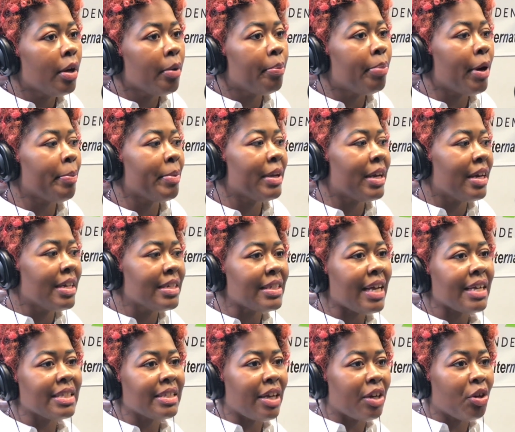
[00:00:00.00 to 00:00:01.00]
But because I
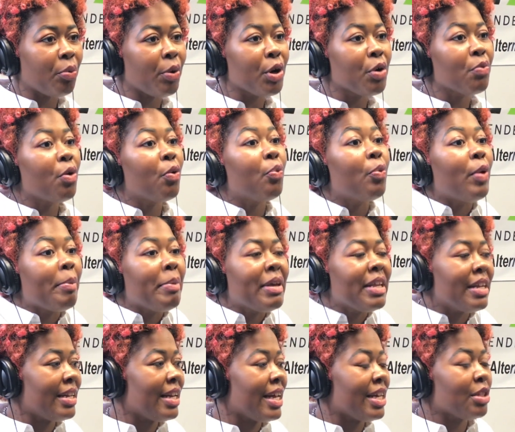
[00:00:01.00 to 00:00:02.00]
started working with women
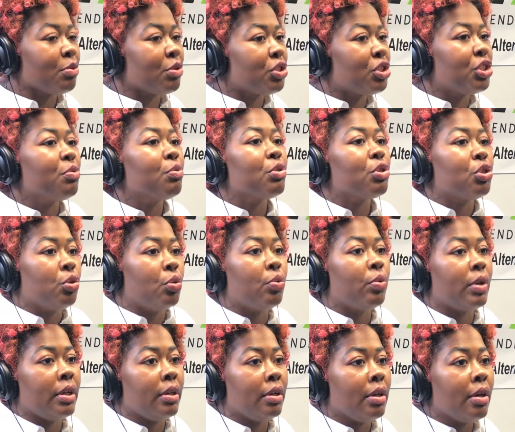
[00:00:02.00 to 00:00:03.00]
and that's what she was
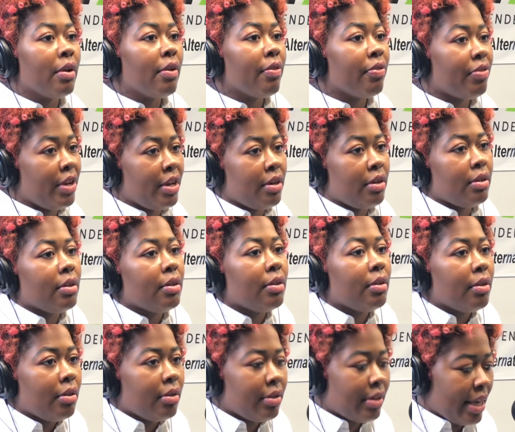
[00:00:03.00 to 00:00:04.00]
doing, then
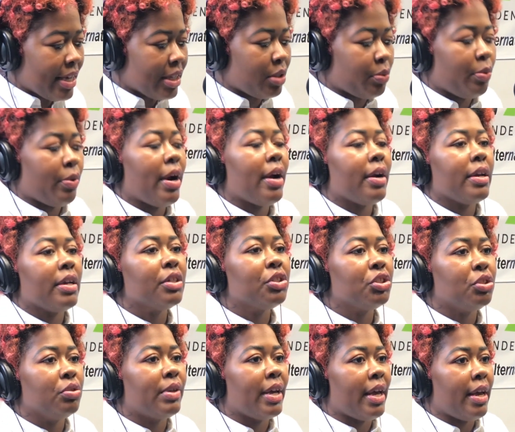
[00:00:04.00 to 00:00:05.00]
that's where our
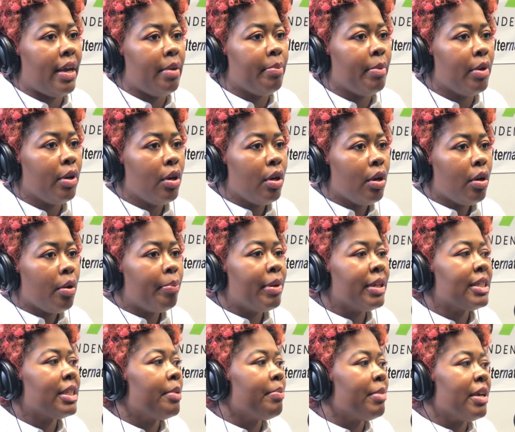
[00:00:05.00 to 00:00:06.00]
issue came. But
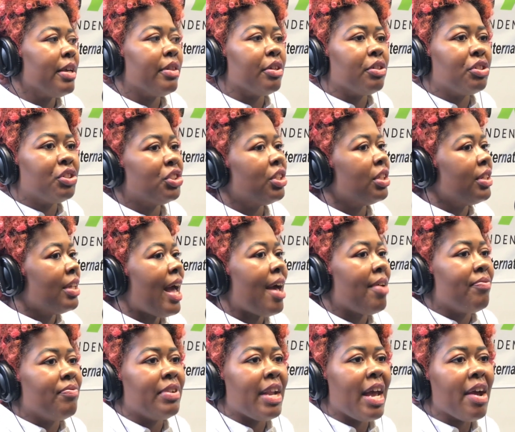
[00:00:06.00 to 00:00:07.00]
to me, there should have
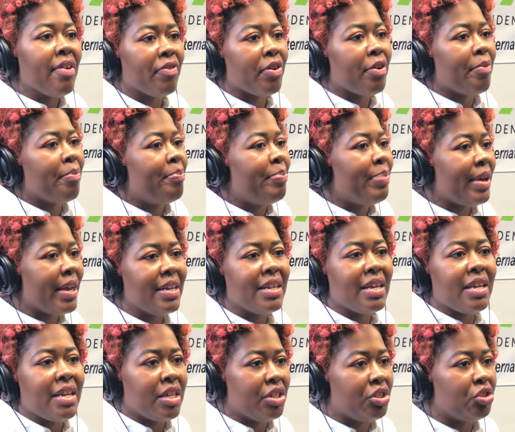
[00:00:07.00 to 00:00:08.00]
never been an
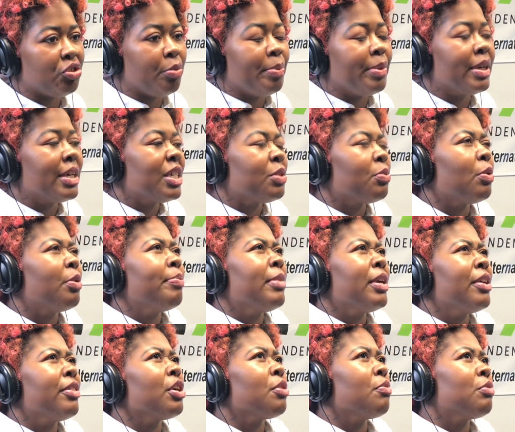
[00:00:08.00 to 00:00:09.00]
issue, because with me,
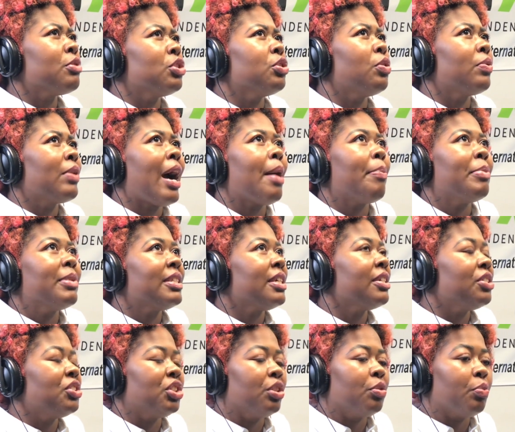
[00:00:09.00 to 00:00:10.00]
there was no
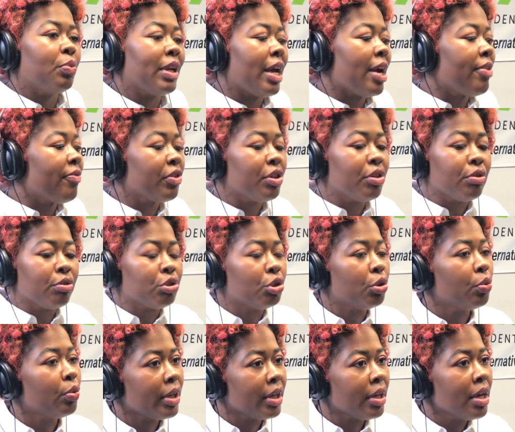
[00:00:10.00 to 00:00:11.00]
competition. Whatever you're
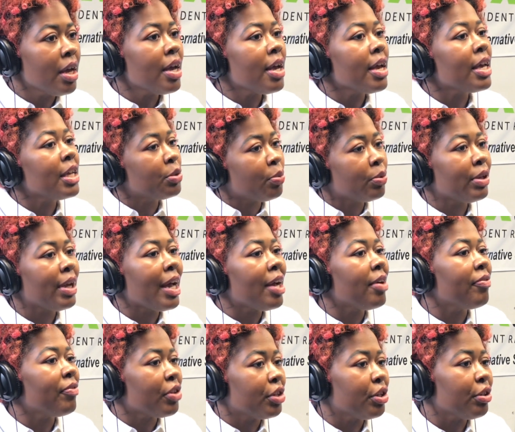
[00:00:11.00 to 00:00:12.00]
doing is
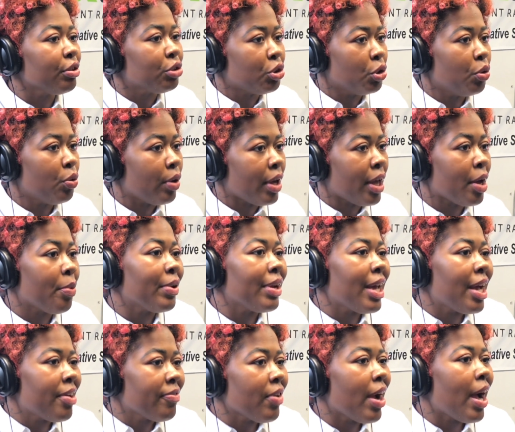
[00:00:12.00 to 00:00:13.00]
whatever you're doing, and
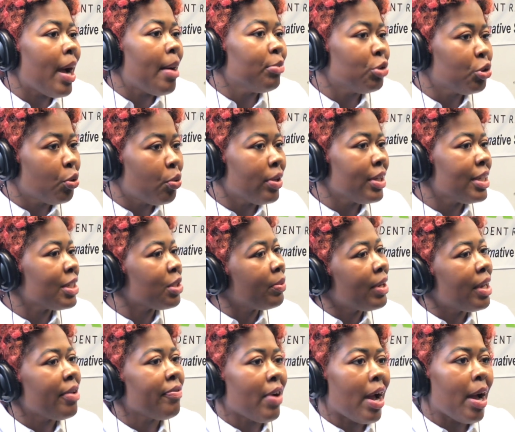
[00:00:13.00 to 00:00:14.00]
whatever I'm doing is
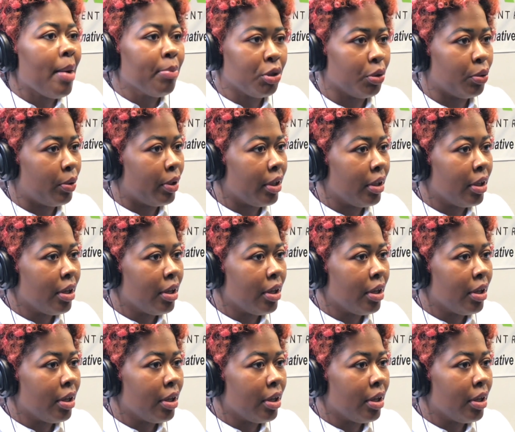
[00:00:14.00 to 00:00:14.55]
whatever I'm doing.